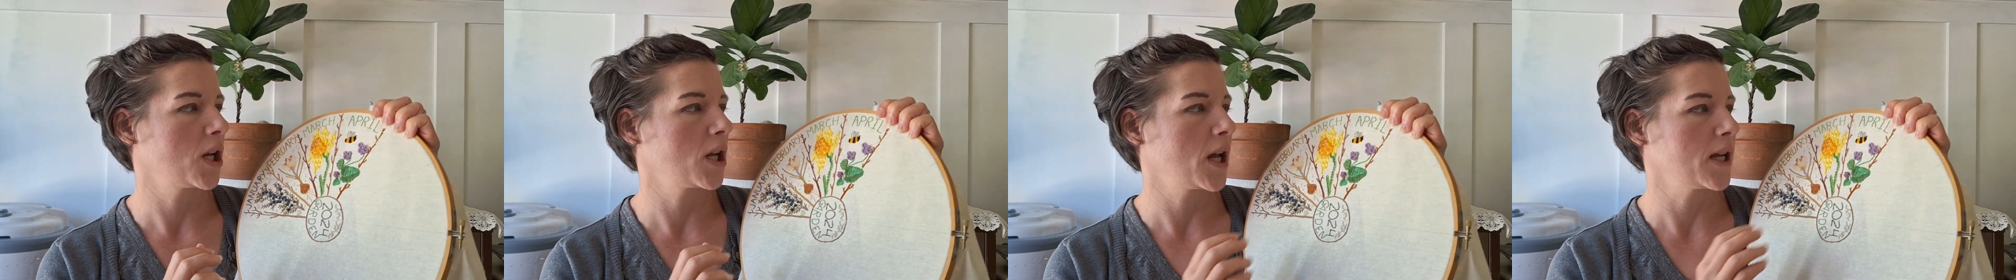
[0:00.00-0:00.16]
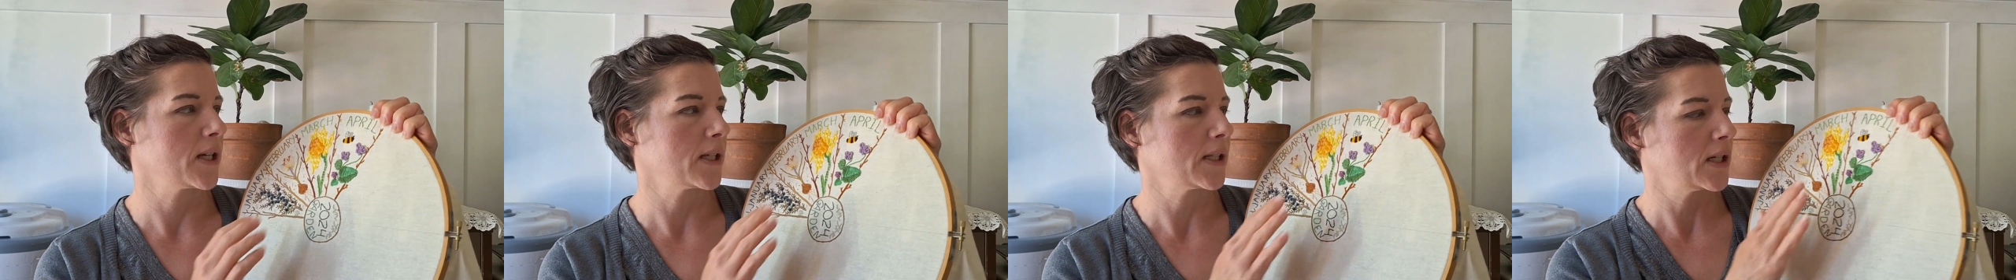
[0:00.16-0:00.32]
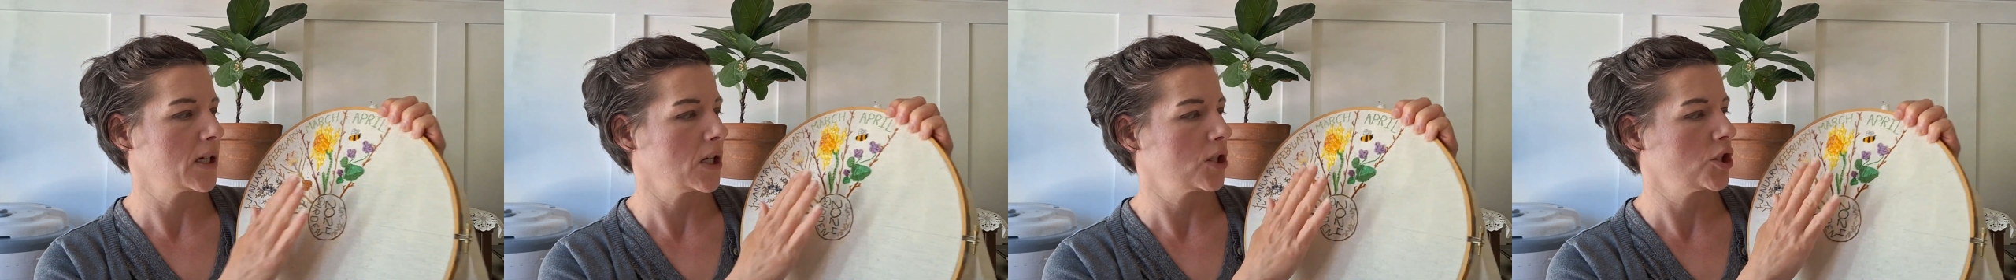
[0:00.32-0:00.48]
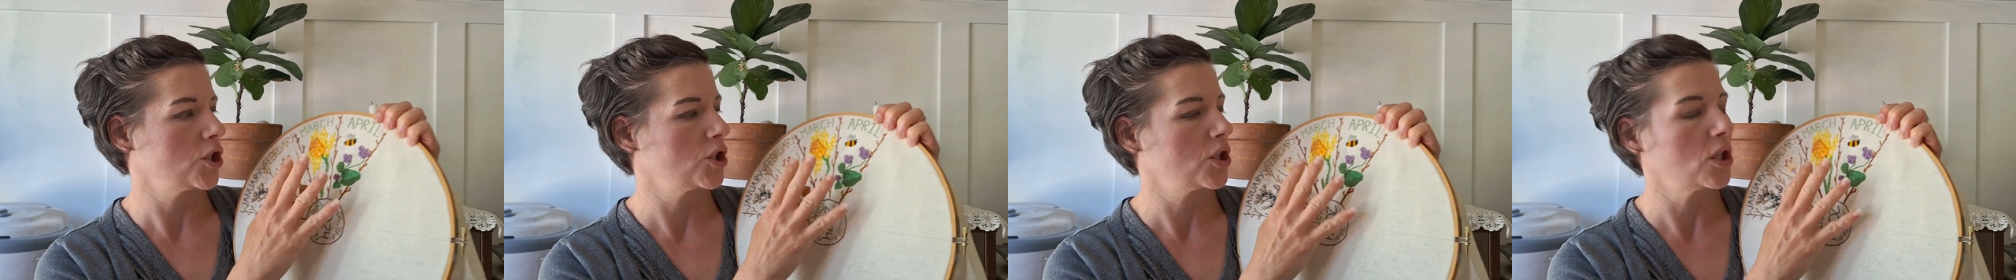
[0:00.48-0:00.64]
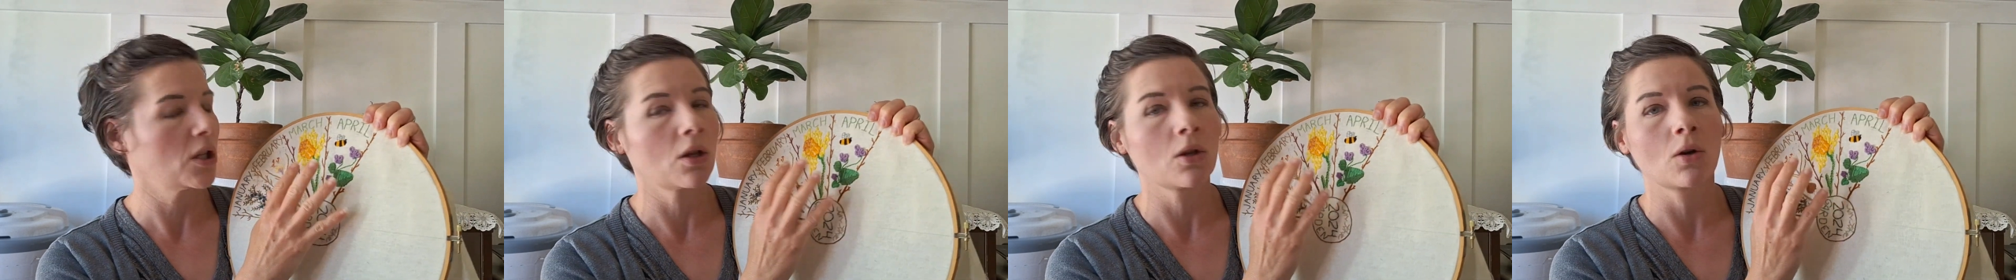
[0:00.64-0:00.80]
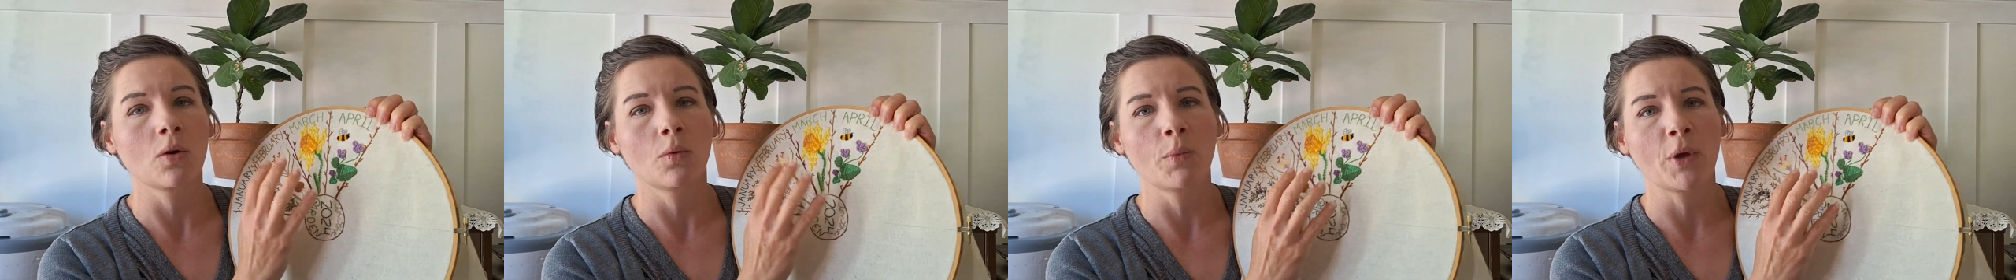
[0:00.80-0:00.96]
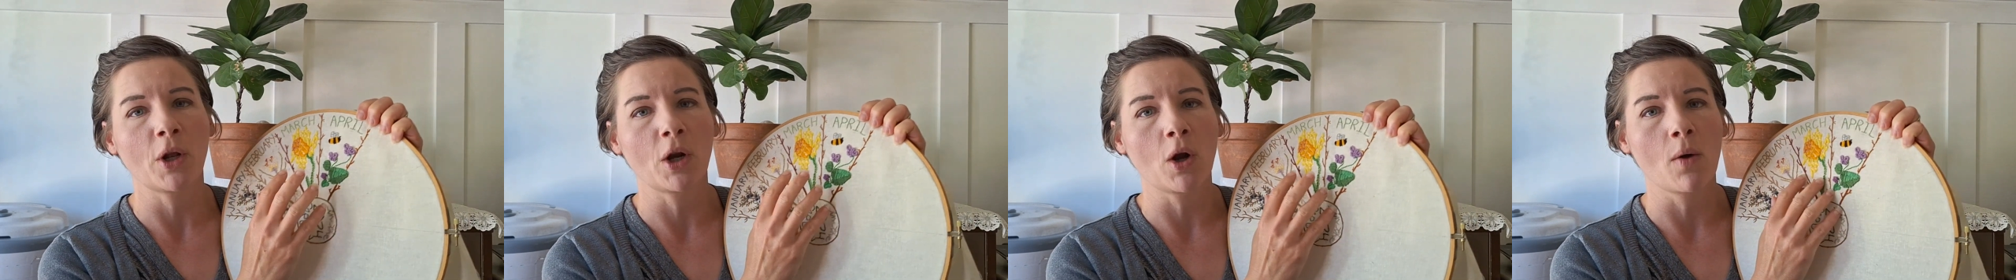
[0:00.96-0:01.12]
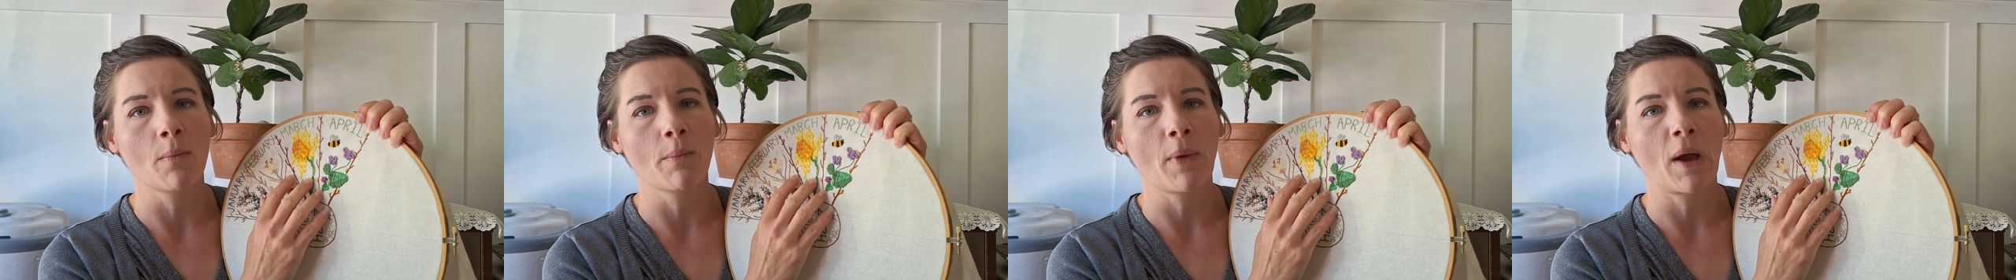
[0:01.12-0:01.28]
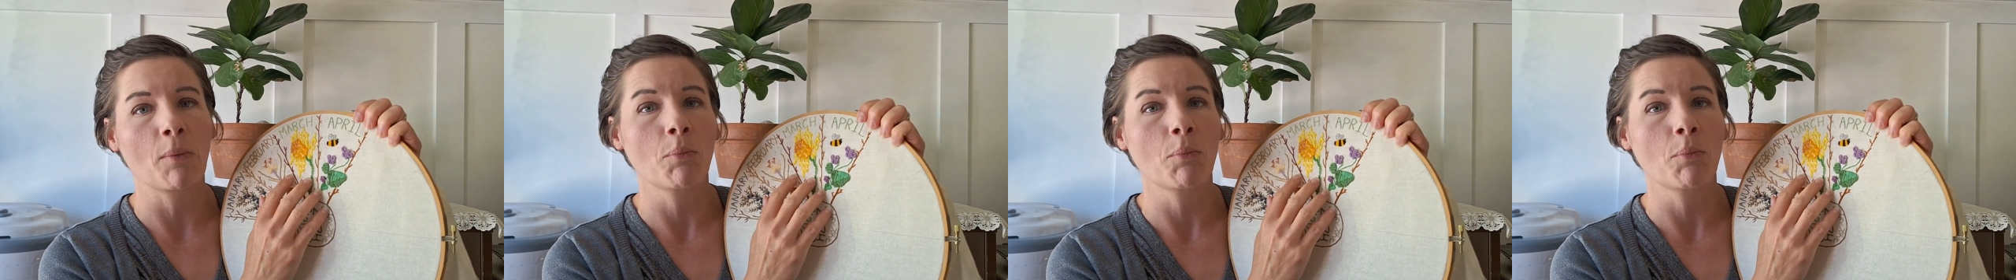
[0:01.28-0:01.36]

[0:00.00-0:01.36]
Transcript: I stitched a little bit on my